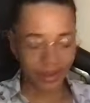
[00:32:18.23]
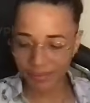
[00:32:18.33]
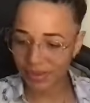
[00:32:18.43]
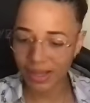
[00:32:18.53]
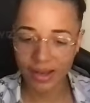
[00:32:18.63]

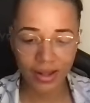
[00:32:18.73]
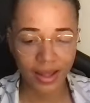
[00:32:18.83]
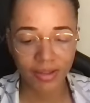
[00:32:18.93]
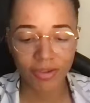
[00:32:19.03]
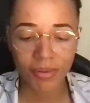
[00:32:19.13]
I'm telling you,
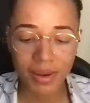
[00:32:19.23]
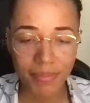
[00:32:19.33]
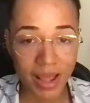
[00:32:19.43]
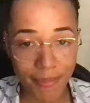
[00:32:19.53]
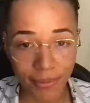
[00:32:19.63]
like, so many
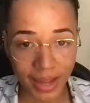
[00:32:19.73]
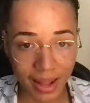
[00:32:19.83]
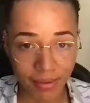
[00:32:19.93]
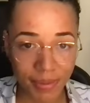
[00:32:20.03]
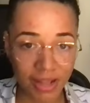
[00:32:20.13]
people
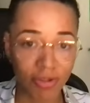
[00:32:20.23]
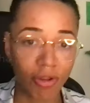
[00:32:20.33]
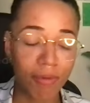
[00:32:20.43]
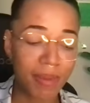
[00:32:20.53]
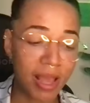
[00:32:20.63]
got to be
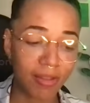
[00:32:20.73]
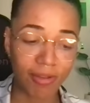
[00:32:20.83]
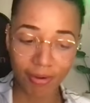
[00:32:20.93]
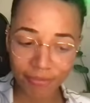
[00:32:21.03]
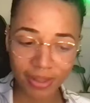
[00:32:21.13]
so
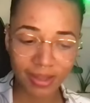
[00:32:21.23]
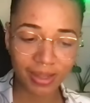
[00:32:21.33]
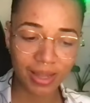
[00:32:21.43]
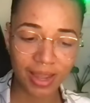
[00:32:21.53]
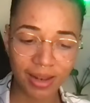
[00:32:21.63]
pissed off at this
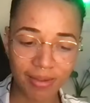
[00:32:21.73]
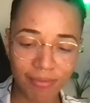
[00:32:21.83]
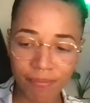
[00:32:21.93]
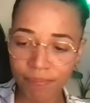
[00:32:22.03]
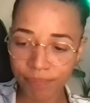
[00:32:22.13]
collective.
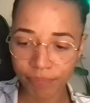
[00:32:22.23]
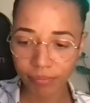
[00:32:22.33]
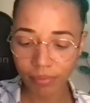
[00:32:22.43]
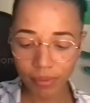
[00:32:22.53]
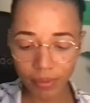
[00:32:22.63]

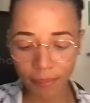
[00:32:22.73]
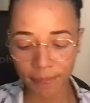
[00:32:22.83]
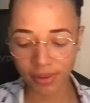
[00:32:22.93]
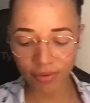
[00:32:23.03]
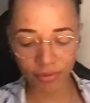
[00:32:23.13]

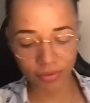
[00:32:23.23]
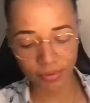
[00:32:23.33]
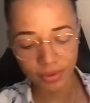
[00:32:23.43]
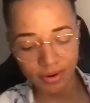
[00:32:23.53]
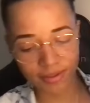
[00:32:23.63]
But there's also
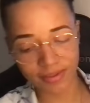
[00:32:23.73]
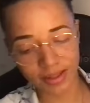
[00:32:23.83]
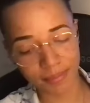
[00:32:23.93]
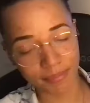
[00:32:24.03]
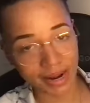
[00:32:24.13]
a lot of
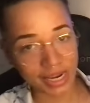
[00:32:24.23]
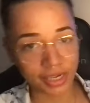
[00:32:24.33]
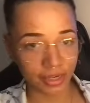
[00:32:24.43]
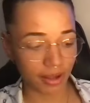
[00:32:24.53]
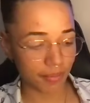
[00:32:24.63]

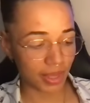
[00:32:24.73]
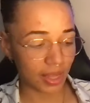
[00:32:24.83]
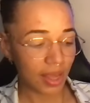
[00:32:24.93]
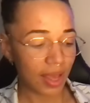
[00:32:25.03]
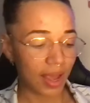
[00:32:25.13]
celebration coming in.
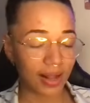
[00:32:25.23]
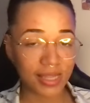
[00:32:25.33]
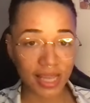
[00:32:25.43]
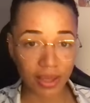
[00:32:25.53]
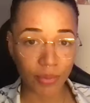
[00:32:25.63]
And I'll
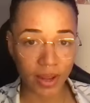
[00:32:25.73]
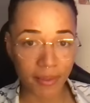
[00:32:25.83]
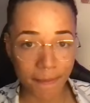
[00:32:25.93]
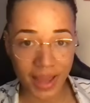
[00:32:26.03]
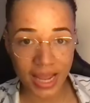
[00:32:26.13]
tell you where the
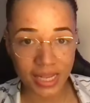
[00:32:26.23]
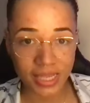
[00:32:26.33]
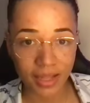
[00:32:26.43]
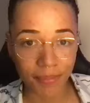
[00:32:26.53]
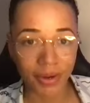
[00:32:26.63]
main
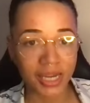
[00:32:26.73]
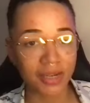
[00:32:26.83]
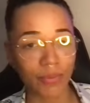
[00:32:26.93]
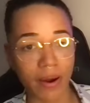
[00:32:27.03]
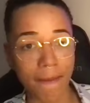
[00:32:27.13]

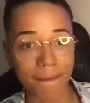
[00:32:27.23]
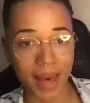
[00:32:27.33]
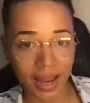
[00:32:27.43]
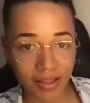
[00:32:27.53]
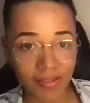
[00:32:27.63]
celebration, where it
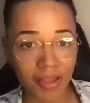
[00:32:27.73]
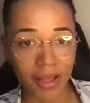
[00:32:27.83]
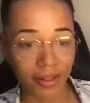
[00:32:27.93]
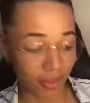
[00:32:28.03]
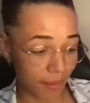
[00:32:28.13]
matters
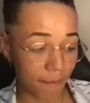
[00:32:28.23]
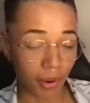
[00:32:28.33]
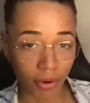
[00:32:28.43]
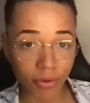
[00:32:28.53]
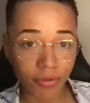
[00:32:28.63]
the
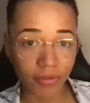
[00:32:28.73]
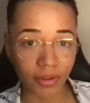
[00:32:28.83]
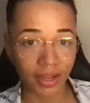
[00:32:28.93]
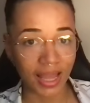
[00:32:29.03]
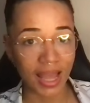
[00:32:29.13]
most,
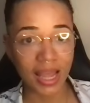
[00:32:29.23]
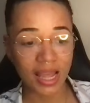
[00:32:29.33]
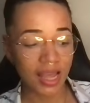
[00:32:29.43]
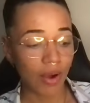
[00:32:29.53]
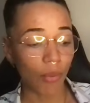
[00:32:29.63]
okay?
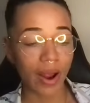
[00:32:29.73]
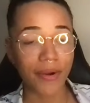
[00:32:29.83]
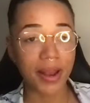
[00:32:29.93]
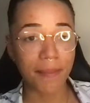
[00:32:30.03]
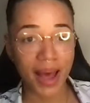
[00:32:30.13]
Where
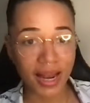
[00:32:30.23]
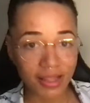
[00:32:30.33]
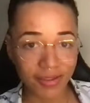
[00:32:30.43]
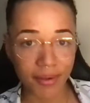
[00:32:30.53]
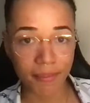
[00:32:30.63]
it
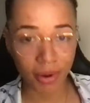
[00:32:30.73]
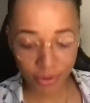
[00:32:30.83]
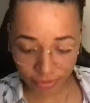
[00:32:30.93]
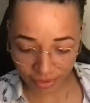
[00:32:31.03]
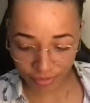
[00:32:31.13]
matters the
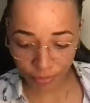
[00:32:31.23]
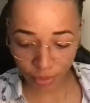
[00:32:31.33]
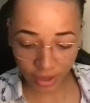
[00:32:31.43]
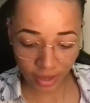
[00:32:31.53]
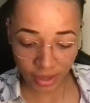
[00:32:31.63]
most is
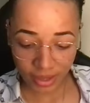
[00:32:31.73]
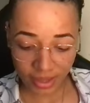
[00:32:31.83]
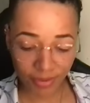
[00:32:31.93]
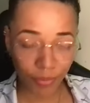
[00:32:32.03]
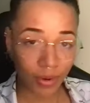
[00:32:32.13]
what
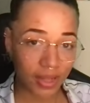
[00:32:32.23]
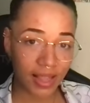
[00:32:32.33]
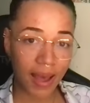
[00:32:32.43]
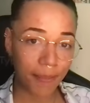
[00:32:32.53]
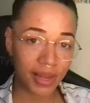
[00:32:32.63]
is what is
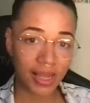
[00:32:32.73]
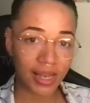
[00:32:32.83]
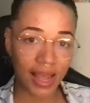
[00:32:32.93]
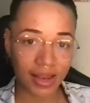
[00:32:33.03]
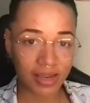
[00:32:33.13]
happening in
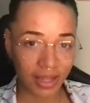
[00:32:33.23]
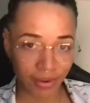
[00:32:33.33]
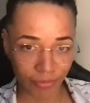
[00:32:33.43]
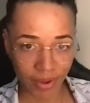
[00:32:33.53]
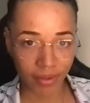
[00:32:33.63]
the
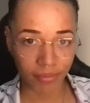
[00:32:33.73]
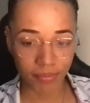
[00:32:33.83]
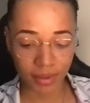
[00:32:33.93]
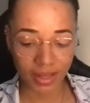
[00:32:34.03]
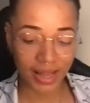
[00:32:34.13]
angelic realm.
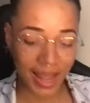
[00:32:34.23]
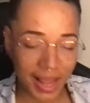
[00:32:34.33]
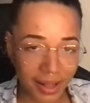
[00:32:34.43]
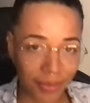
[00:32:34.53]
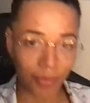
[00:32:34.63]

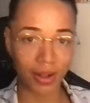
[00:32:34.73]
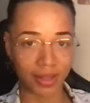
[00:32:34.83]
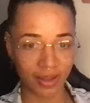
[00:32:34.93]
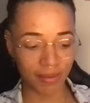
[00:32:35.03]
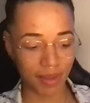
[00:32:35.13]
They are the
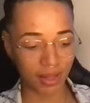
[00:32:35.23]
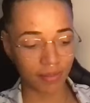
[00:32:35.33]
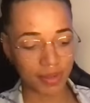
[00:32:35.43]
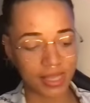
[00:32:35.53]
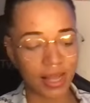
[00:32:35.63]
ones that are about to
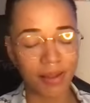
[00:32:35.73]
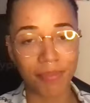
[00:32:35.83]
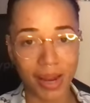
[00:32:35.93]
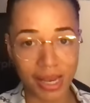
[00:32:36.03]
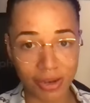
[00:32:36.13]
be
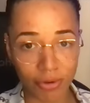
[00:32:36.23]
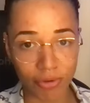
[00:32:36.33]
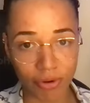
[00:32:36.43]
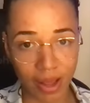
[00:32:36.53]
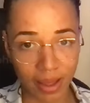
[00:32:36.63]
celebrating you
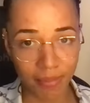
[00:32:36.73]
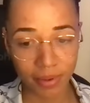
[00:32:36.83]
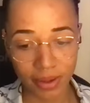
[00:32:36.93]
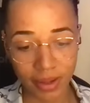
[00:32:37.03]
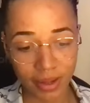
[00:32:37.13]
tribe,
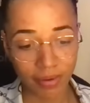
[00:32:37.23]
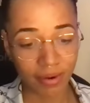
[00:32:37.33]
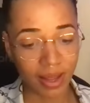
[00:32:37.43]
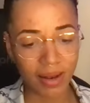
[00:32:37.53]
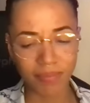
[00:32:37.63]

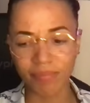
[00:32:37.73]
right?